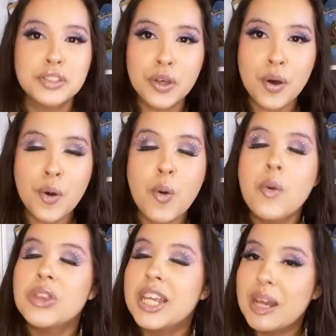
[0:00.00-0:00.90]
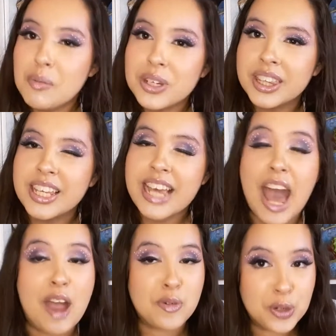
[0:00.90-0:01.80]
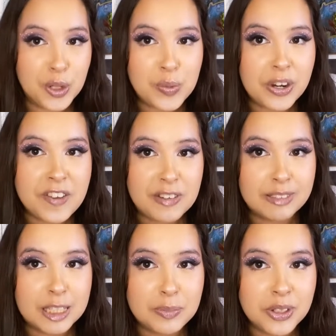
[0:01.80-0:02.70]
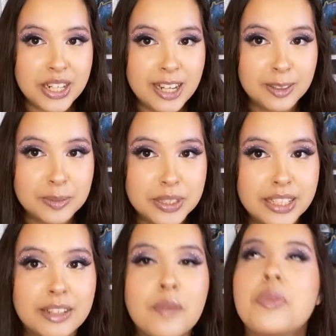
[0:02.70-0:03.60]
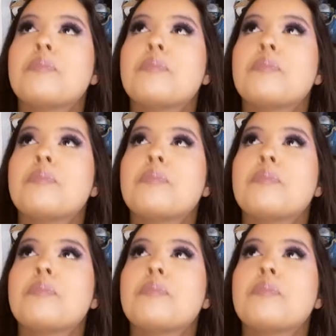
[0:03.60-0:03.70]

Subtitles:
So the number one thing I really wanted from Spirit Halloween